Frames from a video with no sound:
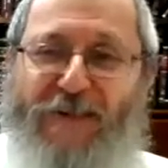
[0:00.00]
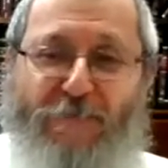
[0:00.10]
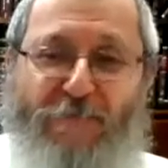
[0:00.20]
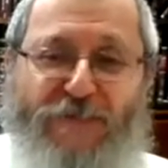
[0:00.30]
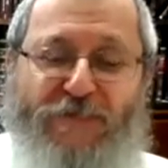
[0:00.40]
the
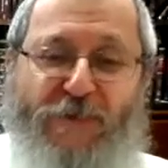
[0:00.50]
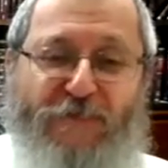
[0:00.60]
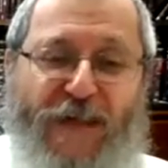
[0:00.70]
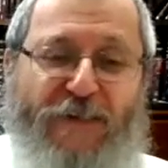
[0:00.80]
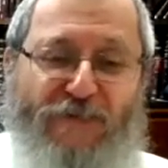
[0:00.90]
mitzvah of
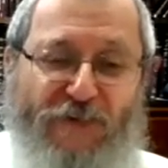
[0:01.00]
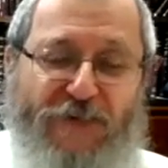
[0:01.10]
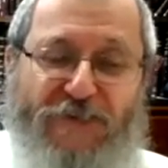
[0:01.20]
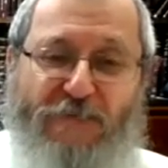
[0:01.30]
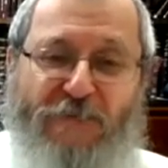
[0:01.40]
Dalet
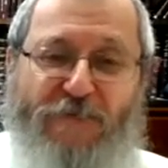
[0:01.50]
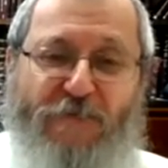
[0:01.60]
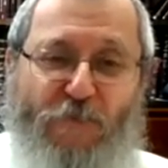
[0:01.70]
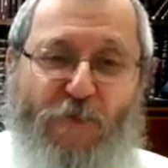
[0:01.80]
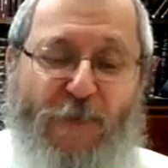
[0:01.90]
Kois, the mitzvah of
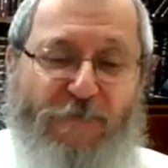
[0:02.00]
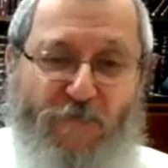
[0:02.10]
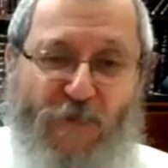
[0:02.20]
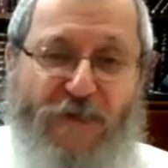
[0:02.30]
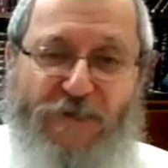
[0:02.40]
4 cups
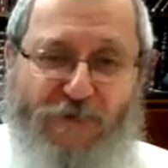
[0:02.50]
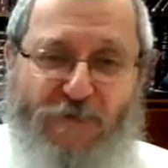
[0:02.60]
of wine, is so